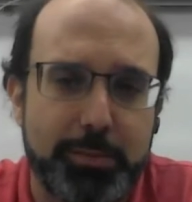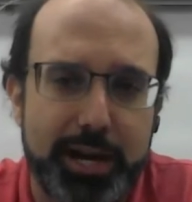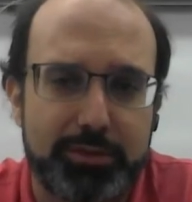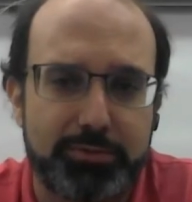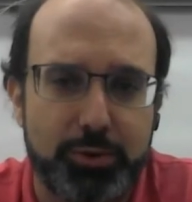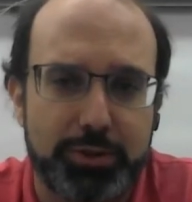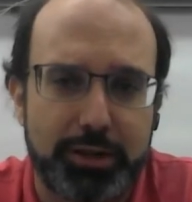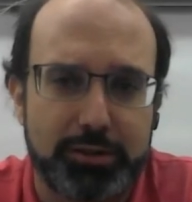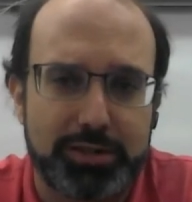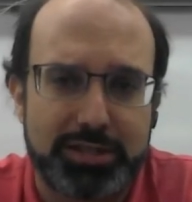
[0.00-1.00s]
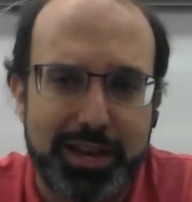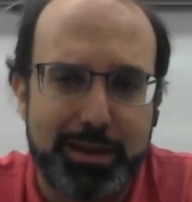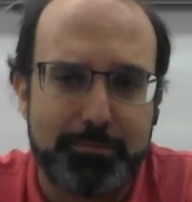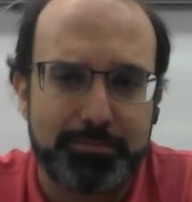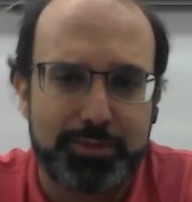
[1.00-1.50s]
back and forth along the
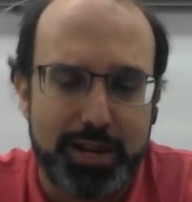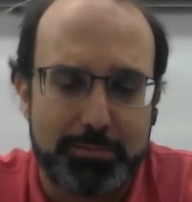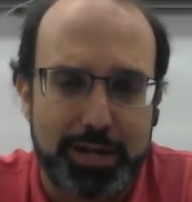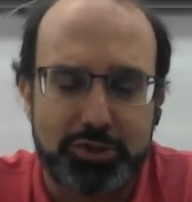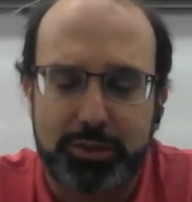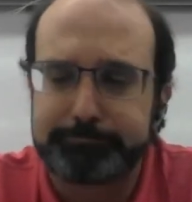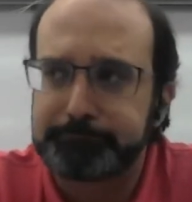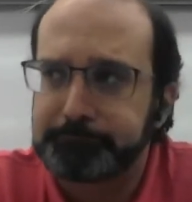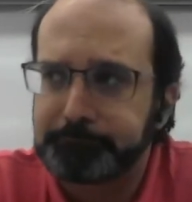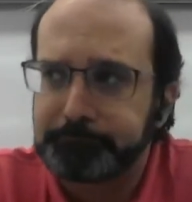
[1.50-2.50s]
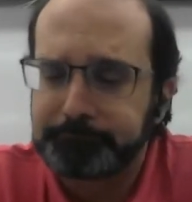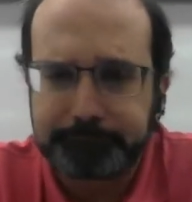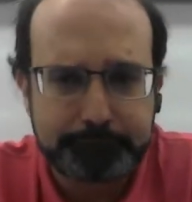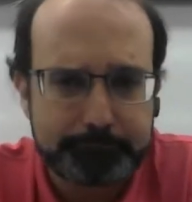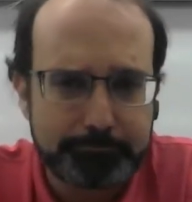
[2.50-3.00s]
same dimension.
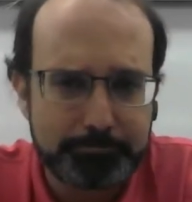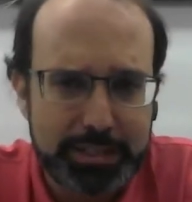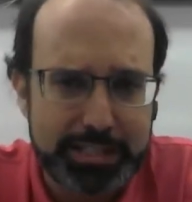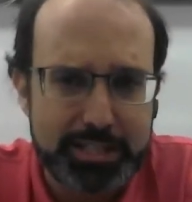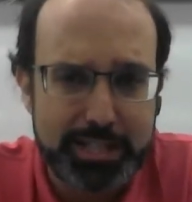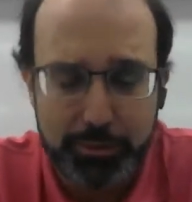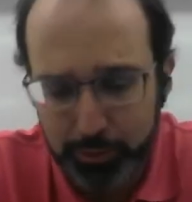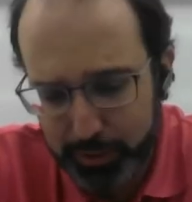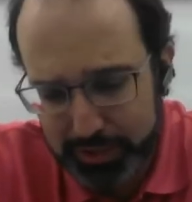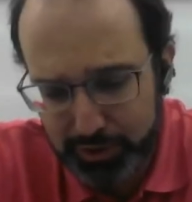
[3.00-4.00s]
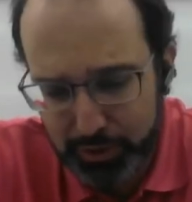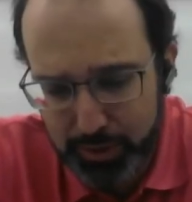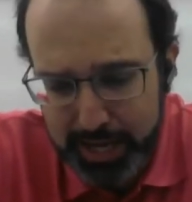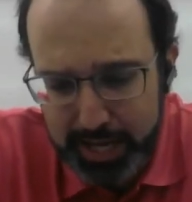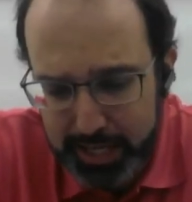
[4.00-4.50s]
Instead, what we do
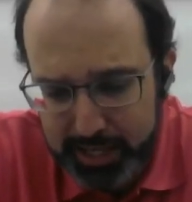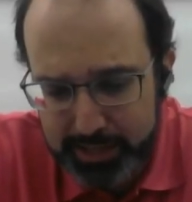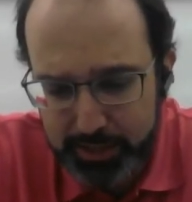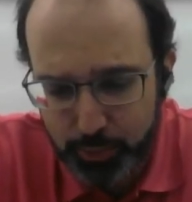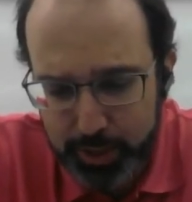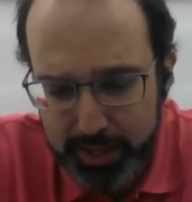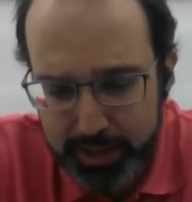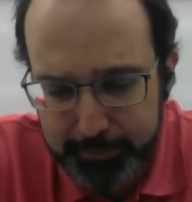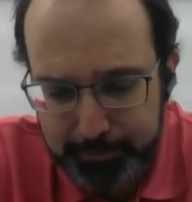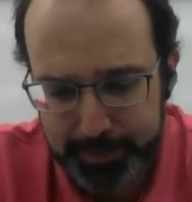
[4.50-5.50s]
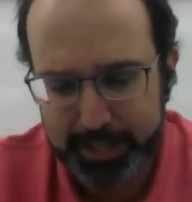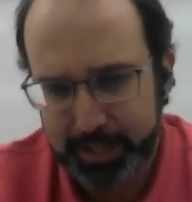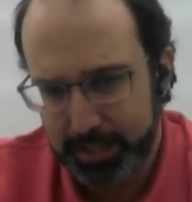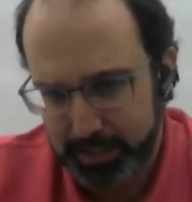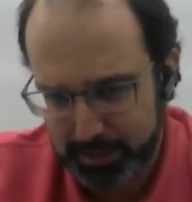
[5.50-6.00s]
is that we
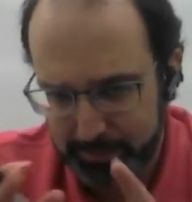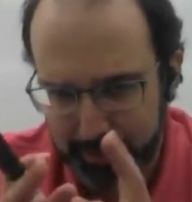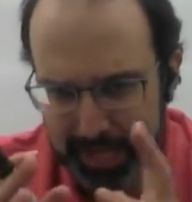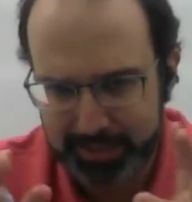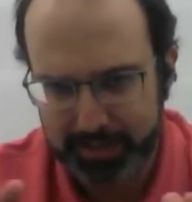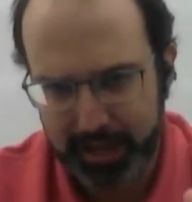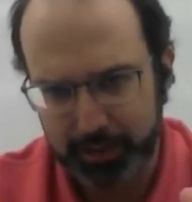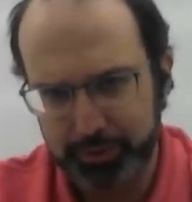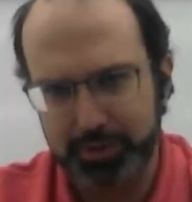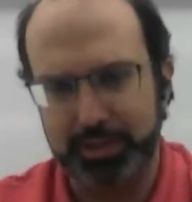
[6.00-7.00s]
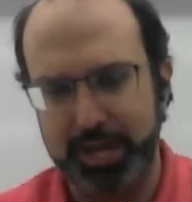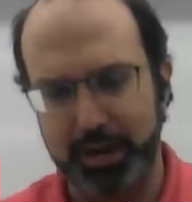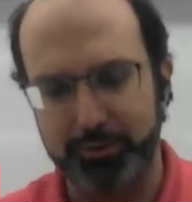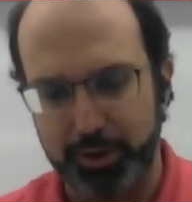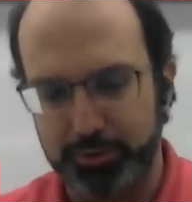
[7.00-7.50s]
space out the
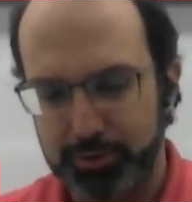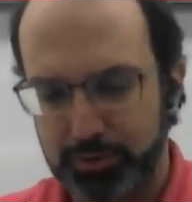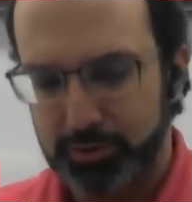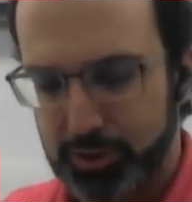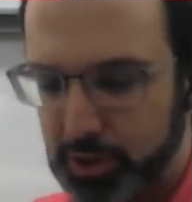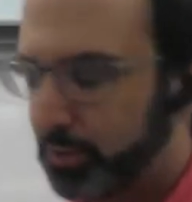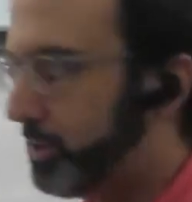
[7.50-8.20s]
arrows. So